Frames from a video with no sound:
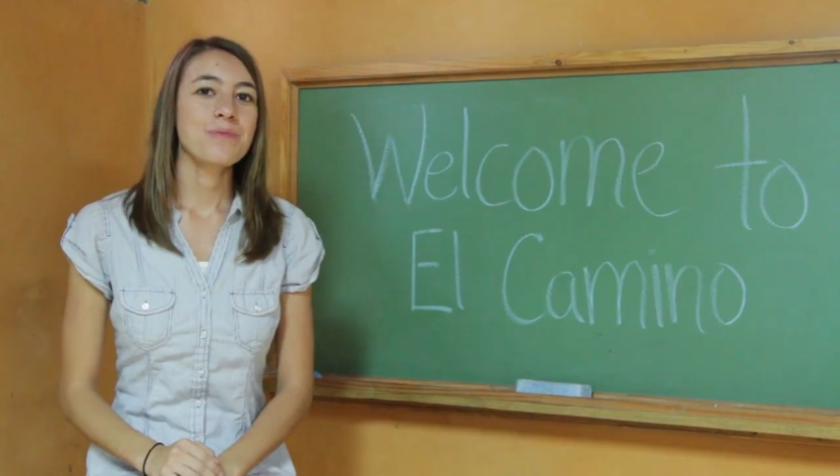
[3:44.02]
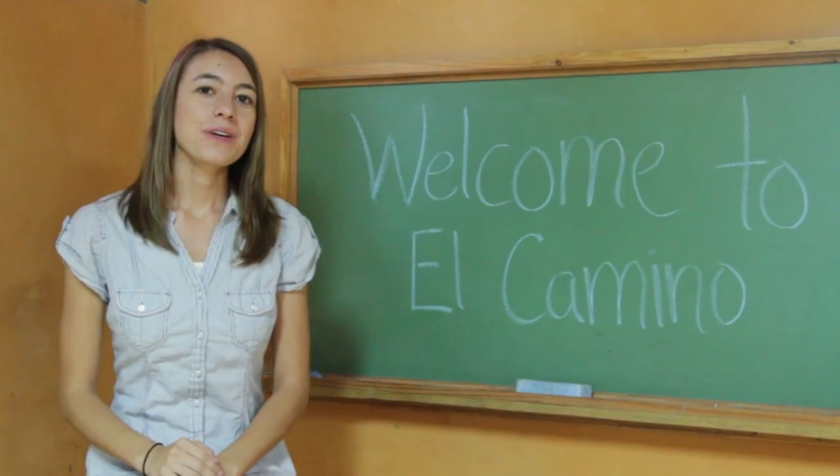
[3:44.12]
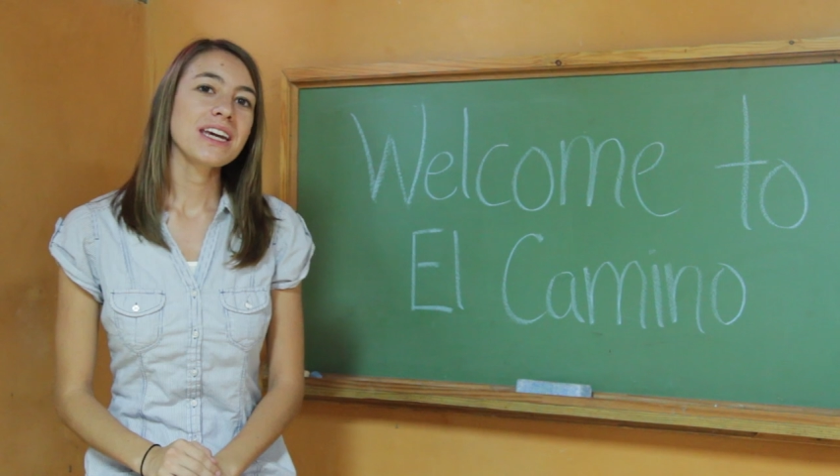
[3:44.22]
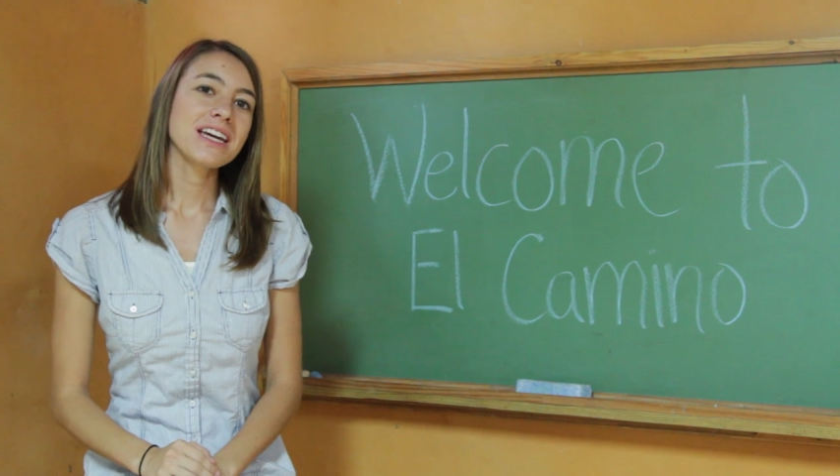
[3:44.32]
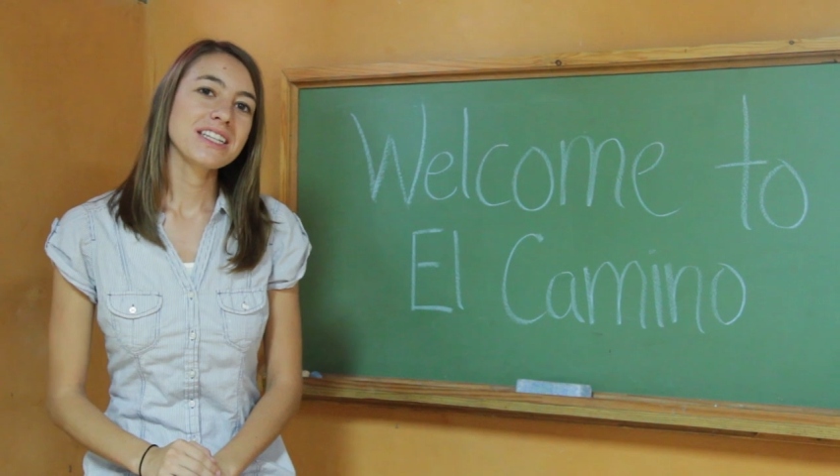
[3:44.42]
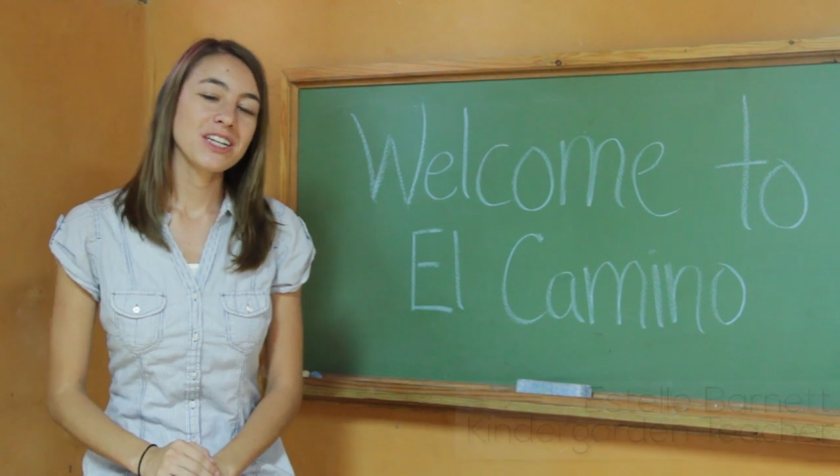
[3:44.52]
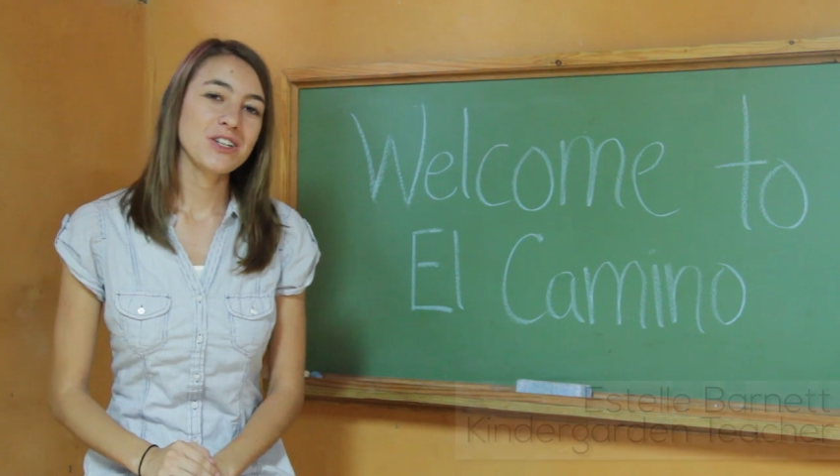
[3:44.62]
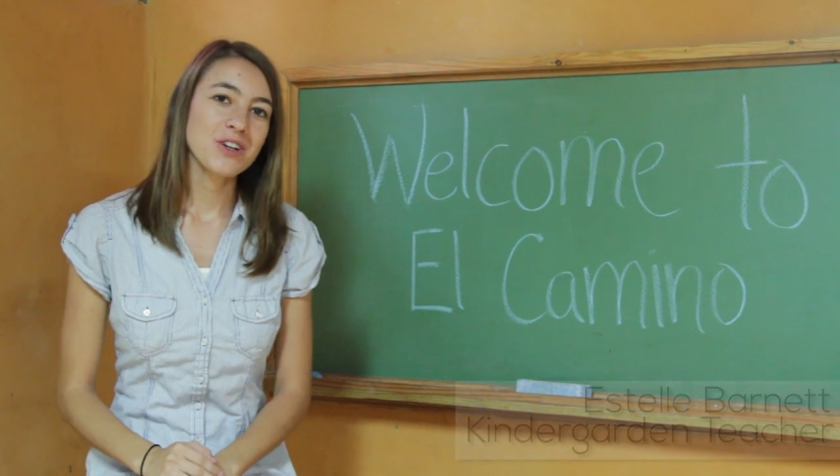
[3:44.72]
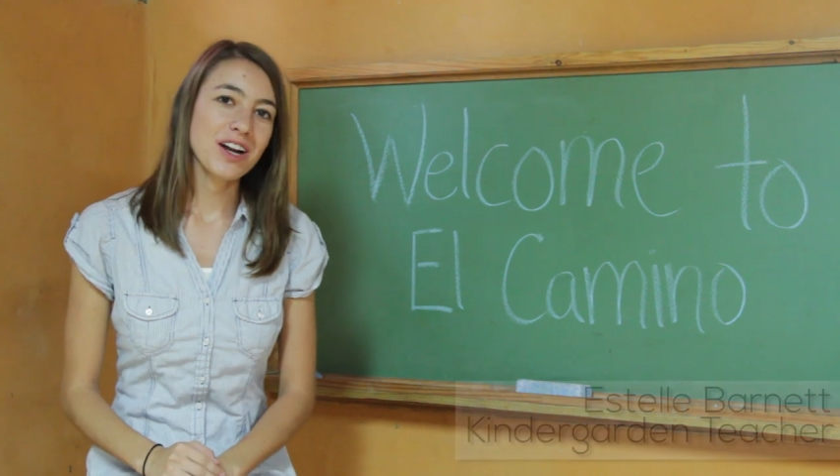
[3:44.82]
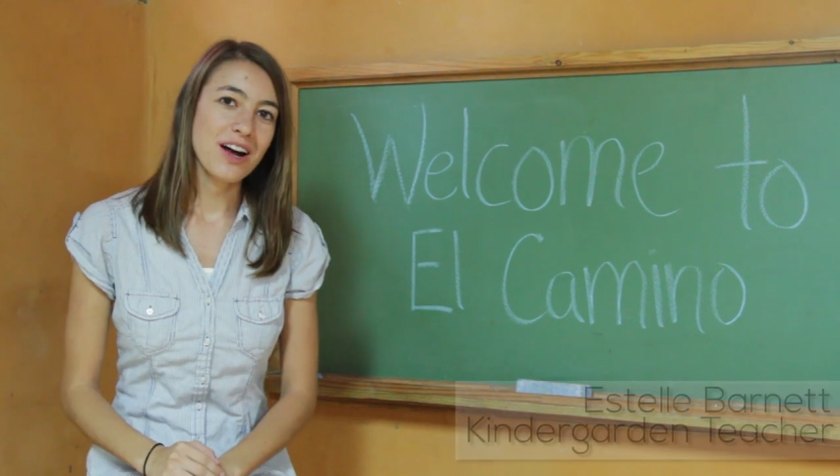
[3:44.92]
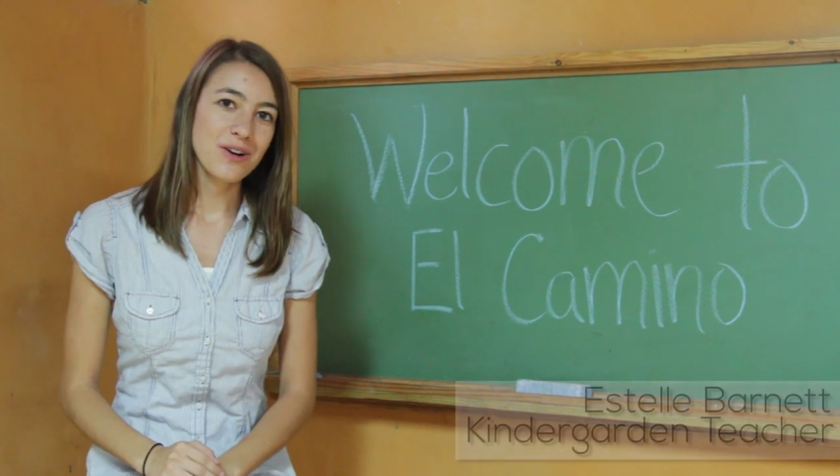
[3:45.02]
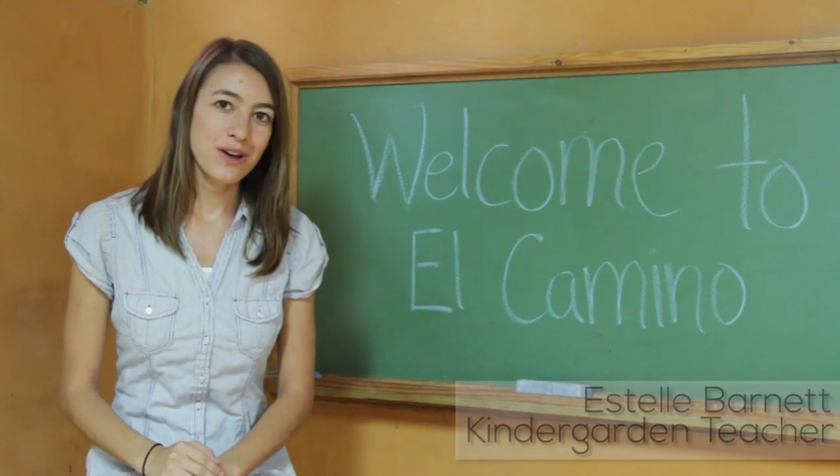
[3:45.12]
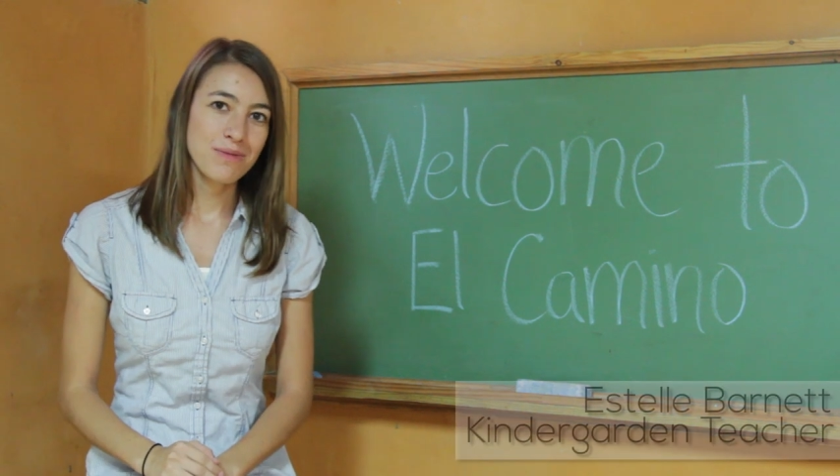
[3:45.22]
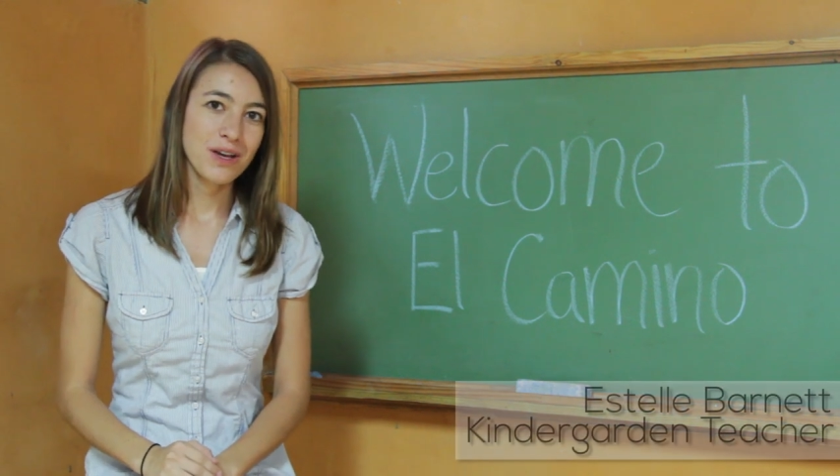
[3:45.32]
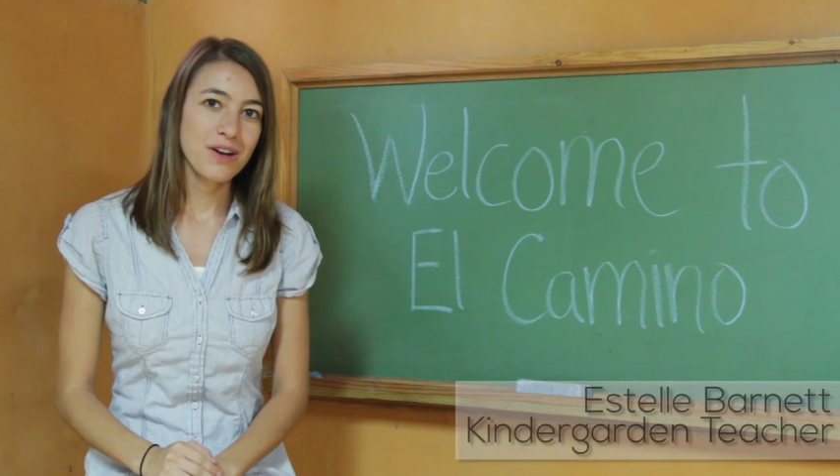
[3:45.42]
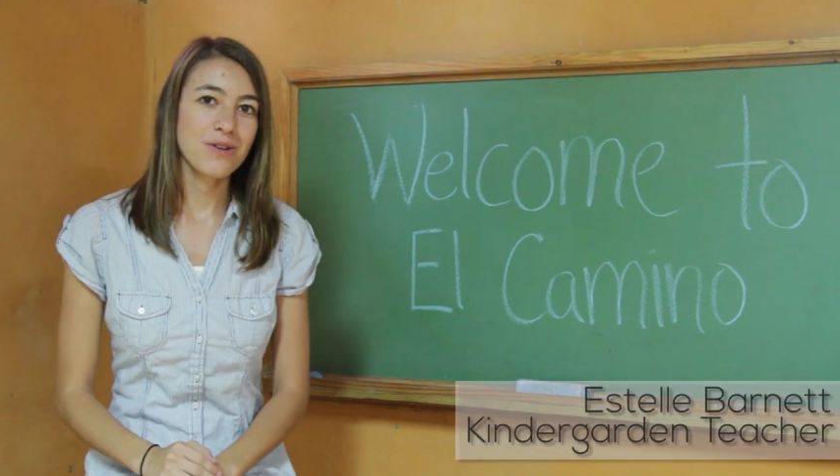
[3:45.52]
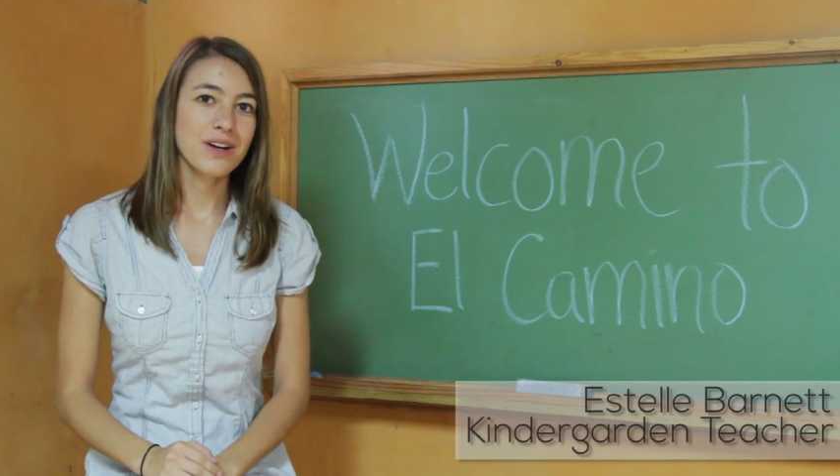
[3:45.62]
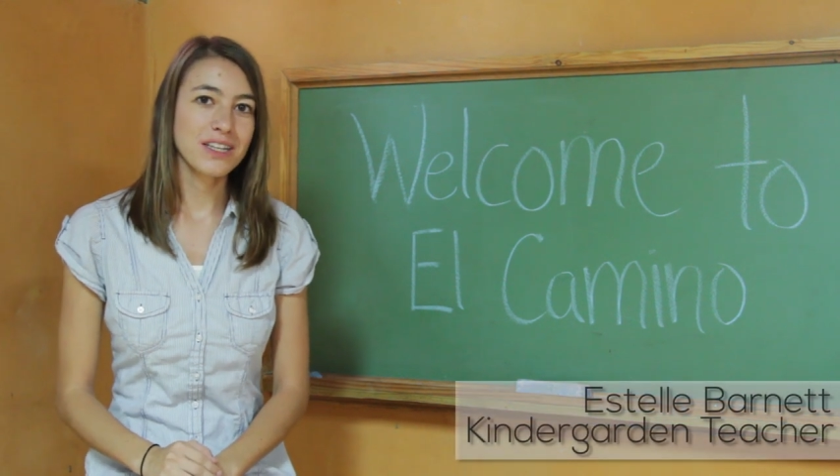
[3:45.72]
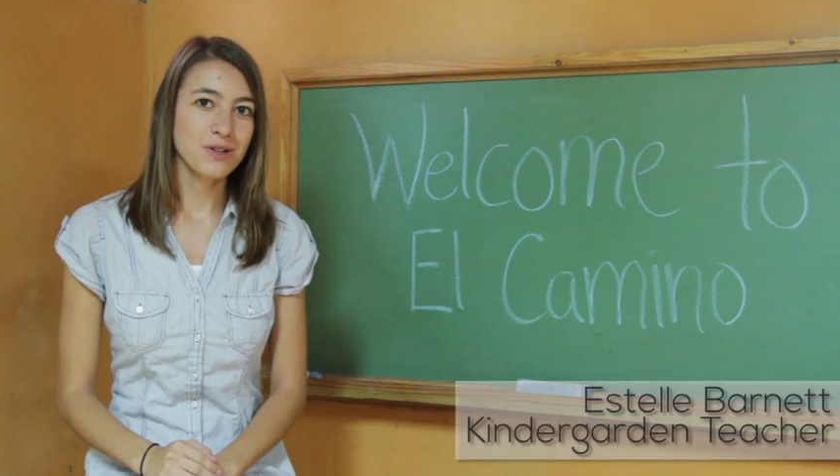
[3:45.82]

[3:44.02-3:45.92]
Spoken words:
Being a teacher at El Camino